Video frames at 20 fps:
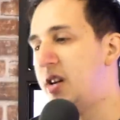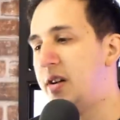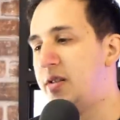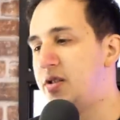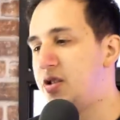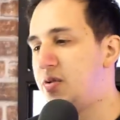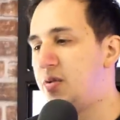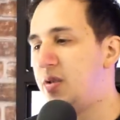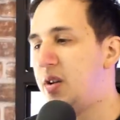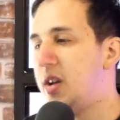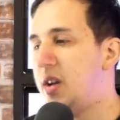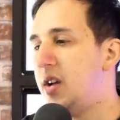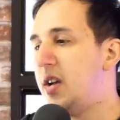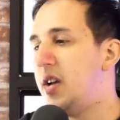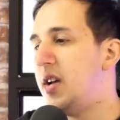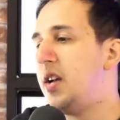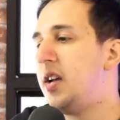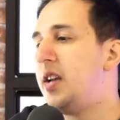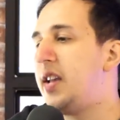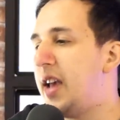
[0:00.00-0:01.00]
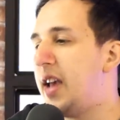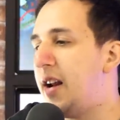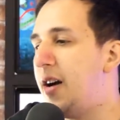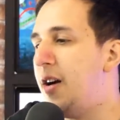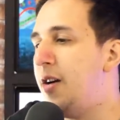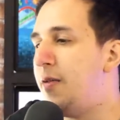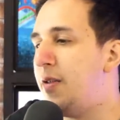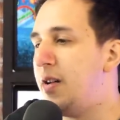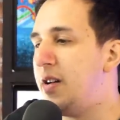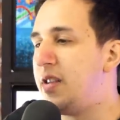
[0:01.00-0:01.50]
just get it
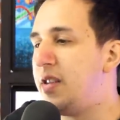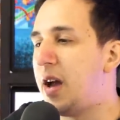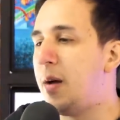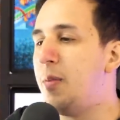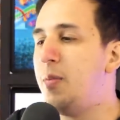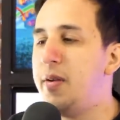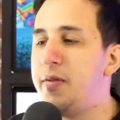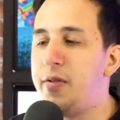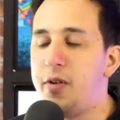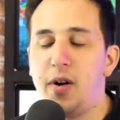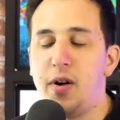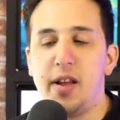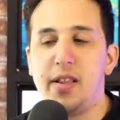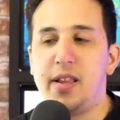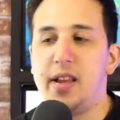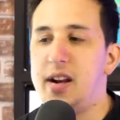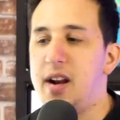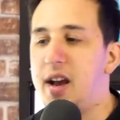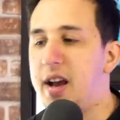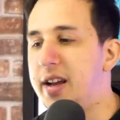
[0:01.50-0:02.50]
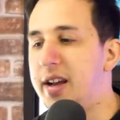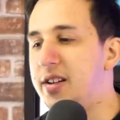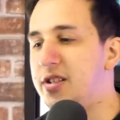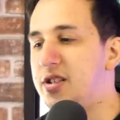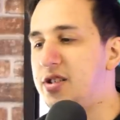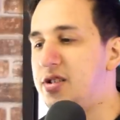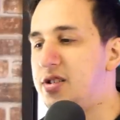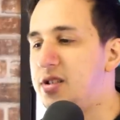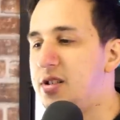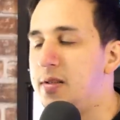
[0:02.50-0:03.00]
over and done with already. Like,
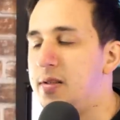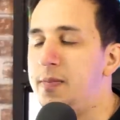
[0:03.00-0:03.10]
just